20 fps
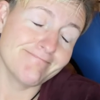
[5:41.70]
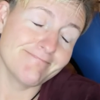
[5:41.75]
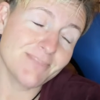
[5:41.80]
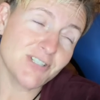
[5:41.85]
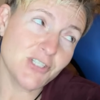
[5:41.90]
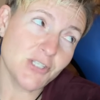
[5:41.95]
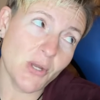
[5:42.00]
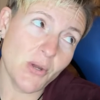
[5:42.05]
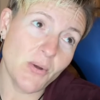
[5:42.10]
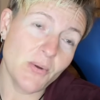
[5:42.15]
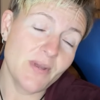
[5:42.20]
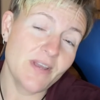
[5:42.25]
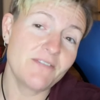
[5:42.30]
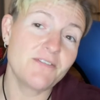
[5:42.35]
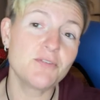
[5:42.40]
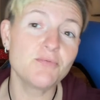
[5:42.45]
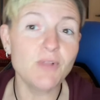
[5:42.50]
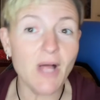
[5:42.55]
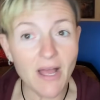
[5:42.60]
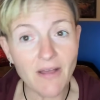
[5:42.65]
So if
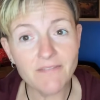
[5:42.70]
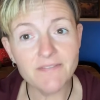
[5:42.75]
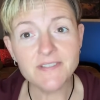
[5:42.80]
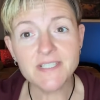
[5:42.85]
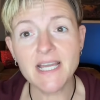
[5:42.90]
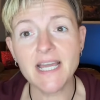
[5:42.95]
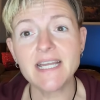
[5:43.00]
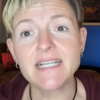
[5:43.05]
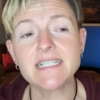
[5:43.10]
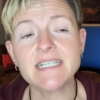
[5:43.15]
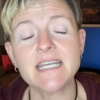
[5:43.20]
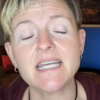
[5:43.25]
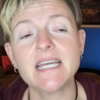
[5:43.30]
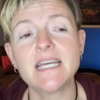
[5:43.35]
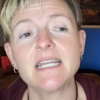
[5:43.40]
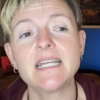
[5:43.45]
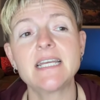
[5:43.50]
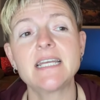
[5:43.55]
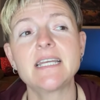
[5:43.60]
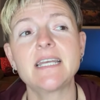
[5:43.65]
you love
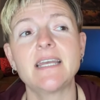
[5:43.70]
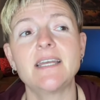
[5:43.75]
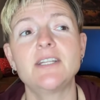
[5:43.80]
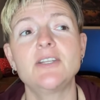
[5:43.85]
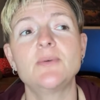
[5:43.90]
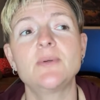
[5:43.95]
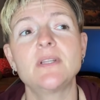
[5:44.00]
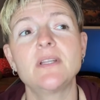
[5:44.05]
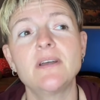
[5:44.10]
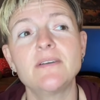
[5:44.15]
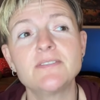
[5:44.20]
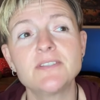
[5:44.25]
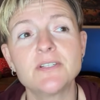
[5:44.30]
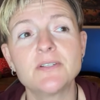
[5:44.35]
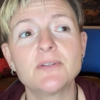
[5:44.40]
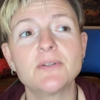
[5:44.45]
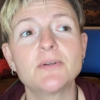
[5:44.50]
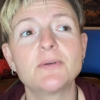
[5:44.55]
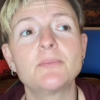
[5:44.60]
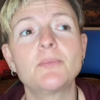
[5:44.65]
Titanic and you would love to
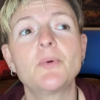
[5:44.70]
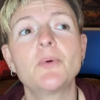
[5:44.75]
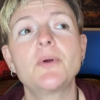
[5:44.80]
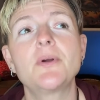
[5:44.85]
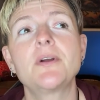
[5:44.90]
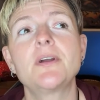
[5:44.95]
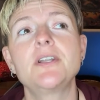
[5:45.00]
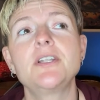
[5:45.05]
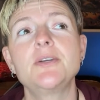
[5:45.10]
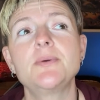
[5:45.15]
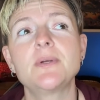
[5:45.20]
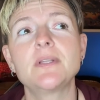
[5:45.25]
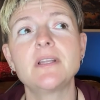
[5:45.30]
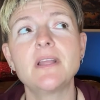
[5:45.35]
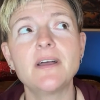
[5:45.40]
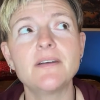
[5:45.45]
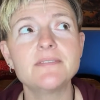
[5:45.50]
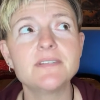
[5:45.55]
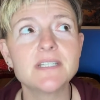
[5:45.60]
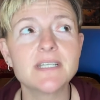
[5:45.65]
learn more and you would
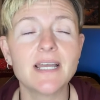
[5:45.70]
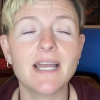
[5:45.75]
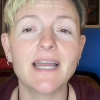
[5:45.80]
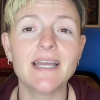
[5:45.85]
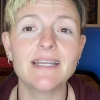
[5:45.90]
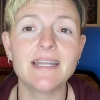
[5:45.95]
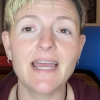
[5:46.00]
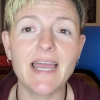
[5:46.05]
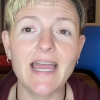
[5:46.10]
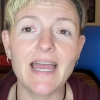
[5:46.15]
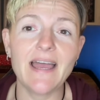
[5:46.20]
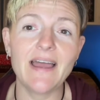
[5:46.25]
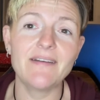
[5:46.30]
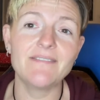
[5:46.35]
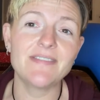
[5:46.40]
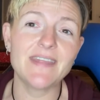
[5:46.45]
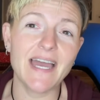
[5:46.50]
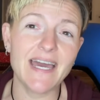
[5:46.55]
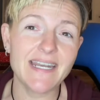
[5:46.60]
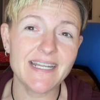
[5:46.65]
love to kind of
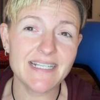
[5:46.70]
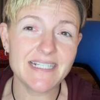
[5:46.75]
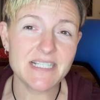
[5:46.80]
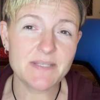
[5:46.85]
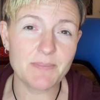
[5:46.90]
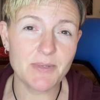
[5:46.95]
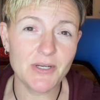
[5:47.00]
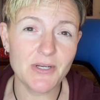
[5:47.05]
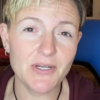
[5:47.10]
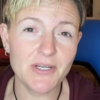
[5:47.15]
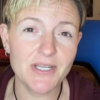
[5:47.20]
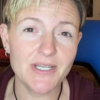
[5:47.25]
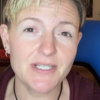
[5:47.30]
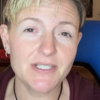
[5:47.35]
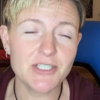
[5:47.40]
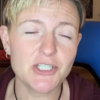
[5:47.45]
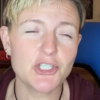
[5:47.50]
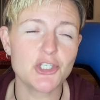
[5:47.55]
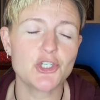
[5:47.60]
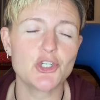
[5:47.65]
have that
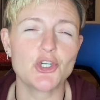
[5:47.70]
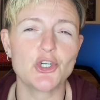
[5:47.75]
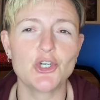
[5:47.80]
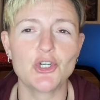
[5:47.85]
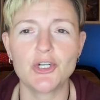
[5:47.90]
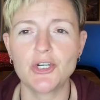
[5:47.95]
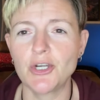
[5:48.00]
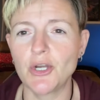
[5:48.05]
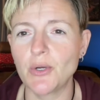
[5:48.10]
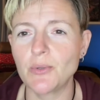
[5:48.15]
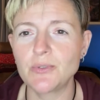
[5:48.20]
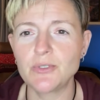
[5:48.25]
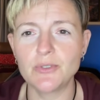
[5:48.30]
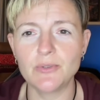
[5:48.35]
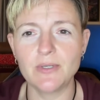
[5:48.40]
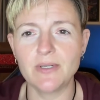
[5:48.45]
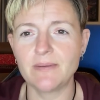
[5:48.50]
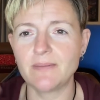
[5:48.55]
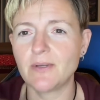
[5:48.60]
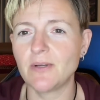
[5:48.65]
experience, sure, go do
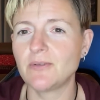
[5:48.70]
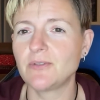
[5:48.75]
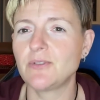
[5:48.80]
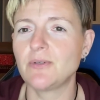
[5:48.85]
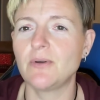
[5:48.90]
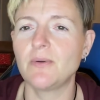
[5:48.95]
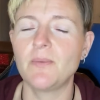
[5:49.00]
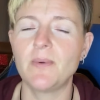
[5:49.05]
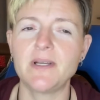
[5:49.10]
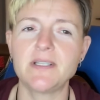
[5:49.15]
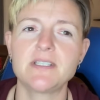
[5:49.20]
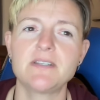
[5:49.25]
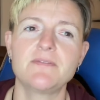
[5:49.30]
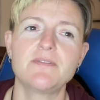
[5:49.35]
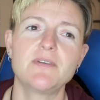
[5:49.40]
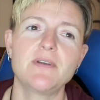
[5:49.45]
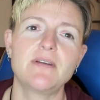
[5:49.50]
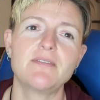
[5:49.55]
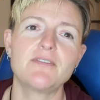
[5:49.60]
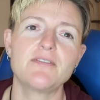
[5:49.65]
it. Go do it once. If
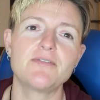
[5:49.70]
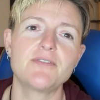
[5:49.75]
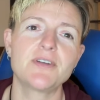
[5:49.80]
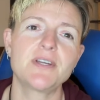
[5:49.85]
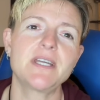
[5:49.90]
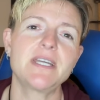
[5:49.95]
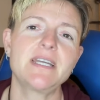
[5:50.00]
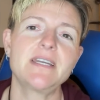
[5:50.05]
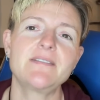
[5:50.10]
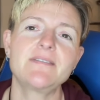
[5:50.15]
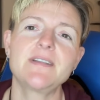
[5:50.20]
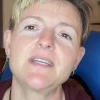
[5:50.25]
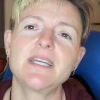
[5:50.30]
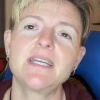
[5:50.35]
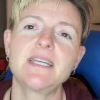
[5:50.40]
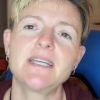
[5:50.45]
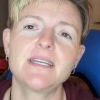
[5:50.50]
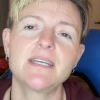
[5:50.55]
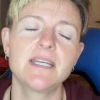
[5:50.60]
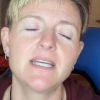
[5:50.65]
you have a free
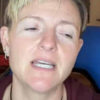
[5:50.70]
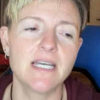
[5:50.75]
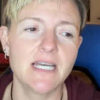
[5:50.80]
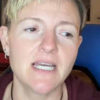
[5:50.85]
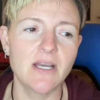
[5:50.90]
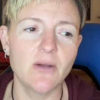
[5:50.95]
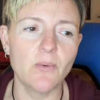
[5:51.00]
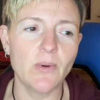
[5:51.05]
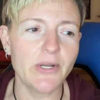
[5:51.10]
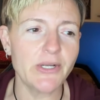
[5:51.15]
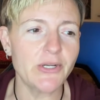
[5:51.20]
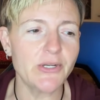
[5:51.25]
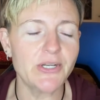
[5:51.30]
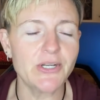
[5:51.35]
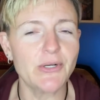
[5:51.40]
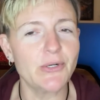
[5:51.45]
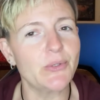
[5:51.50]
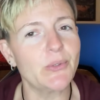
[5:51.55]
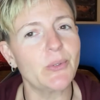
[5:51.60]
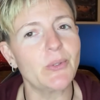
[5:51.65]
evening while you're
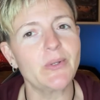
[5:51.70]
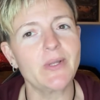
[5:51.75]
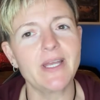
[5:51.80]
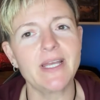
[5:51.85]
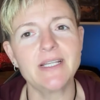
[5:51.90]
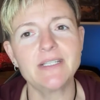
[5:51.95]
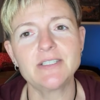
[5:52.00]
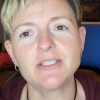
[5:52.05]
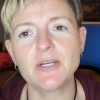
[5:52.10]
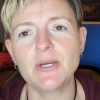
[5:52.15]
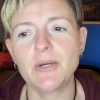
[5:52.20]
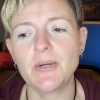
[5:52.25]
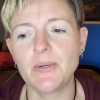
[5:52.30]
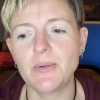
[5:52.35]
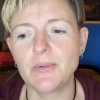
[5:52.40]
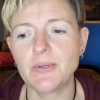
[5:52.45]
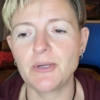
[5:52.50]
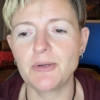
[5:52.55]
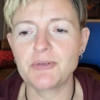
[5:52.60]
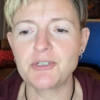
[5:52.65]
here in
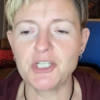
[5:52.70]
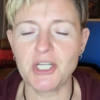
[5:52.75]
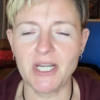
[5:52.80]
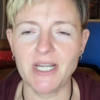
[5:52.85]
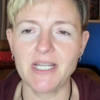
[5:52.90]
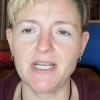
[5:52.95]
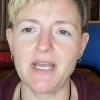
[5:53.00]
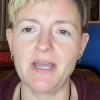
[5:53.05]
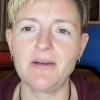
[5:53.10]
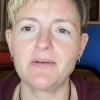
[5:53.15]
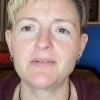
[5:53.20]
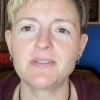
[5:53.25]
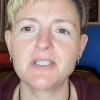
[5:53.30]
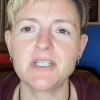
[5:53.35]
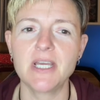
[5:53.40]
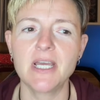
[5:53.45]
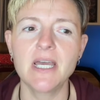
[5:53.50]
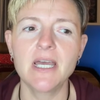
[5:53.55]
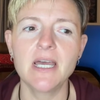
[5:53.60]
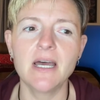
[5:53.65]
Orlando, go check it out.
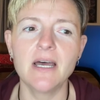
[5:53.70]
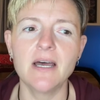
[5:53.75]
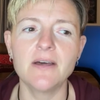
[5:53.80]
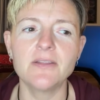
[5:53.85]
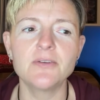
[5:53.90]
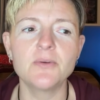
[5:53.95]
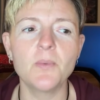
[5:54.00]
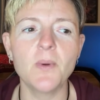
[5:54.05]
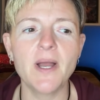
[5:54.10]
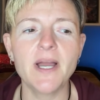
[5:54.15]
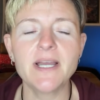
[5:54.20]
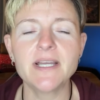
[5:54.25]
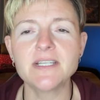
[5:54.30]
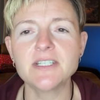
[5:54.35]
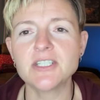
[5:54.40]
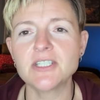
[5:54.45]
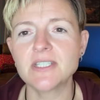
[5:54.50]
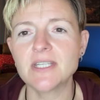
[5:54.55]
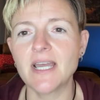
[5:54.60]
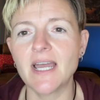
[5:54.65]

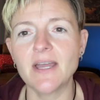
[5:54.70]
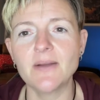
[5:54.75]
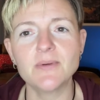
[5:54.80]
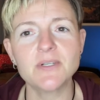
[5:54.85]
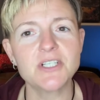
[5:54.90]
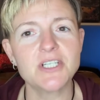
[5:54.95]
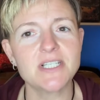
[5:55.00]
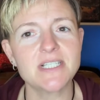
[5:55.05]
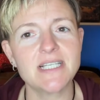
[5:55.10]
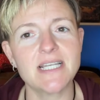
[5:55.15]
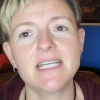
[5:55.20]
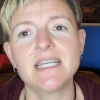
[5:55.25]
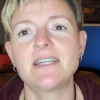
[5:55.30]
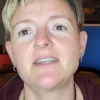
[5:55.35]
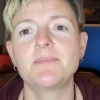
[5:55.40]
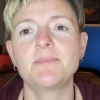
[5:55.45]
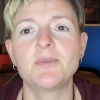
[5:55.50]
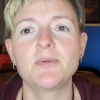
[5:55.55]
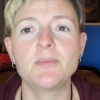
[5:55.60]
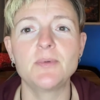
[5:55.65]
Otherwise, I would just say hit
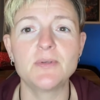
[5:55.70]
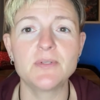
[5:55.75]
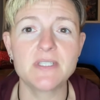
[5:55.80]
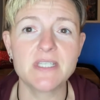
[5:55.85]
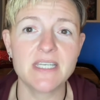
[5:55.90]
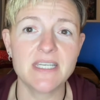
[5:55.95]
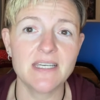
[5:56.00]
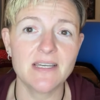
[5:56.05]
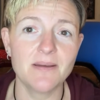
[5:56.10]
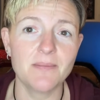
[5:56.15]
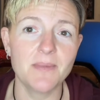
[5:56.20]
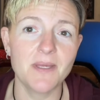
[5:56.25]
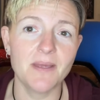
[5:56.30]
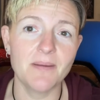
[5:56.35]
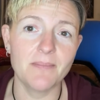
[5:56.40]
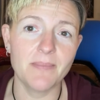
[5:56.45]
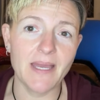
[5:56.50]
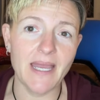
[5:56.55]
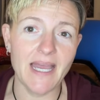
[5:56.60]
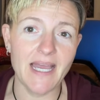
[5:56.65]
up the museum
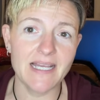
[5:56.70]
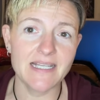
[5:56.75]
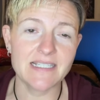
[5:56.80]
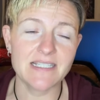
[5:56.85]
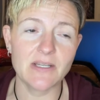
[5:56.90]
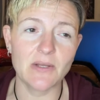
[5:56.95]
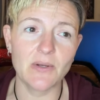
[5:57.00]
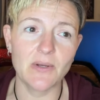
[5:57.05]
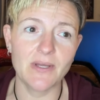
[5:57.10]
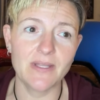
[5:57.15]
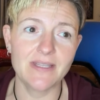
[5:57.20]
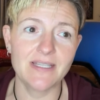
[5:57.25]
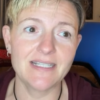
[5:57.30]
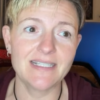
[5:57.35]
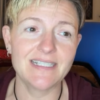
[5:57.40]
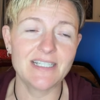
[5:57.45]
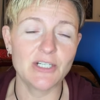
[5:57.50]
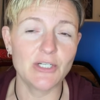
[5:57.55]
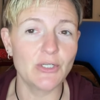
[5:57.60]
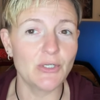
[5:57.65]
and pass on the
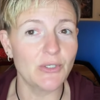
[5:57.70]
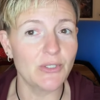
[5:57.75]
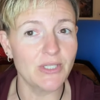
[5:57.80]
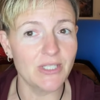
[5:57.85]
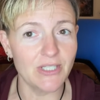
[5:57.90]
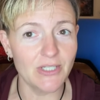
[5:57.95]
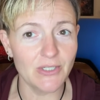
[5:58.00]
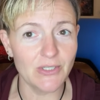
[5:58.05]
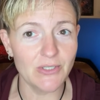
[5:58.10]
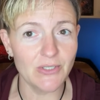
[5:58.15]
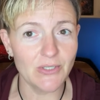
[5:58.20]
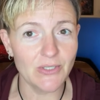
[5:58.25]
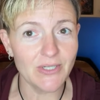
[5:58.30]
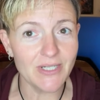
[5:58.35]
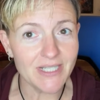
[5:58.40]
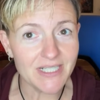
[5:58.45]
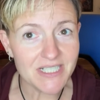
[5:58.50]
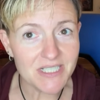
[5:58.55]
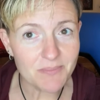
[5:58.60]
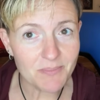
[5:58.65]
dinner theater
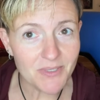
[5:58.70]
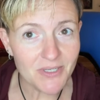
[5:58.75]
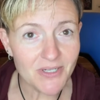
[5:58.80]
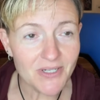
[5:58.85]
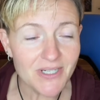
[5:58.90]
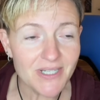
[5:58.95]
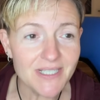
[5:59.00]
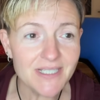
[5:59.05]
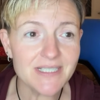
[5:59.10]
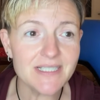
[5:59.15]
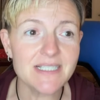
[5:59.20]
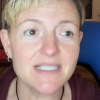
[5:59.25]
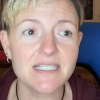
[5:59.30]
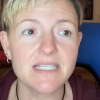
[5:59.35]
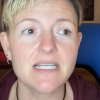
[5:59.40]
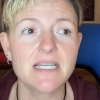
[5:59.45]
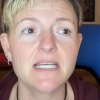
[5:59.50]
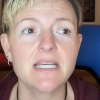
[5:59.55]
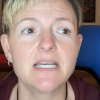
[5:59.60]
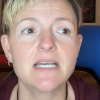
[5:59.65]
experience.
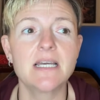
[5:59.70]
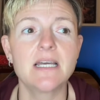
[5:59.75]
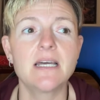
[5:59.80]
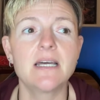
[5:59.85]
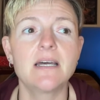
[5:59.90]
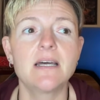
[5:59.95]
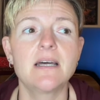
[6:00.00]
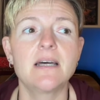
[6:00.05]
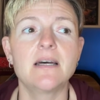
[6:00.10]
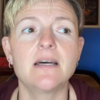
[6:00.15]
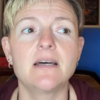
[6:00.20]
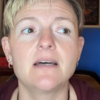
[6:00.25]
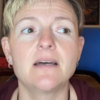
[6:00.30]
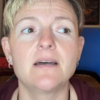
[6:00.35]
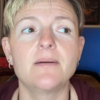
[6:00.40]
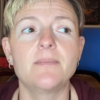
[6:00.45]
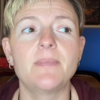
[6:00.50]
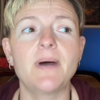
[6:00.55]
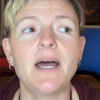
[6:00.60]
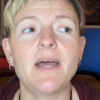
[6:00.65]

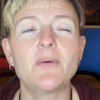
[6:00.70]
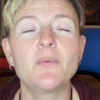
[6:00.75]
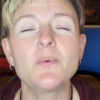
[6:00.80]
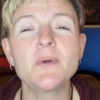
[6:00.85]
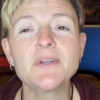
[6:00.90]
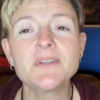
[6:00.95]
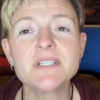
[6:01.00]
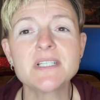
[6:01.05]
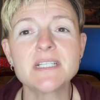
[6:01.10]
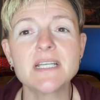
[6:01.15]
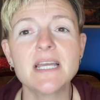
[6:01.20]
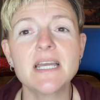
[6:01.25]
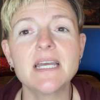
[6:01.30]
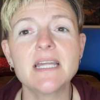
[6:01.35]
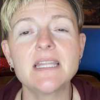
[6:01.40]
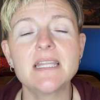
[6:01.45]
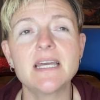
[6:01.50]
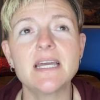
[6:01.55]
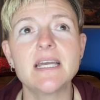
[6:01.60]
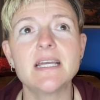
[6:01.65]
I will say
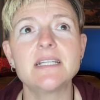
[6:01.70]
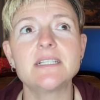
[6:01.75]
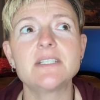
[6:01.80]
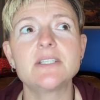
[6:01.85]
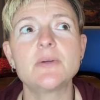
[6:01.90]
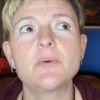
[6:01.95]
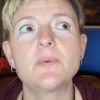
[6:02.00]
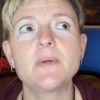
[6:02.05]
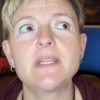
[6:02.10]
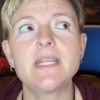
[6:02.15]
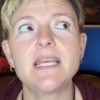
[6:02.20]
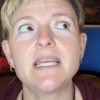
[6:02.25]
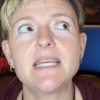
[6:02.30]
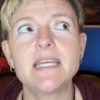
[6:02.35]
that when they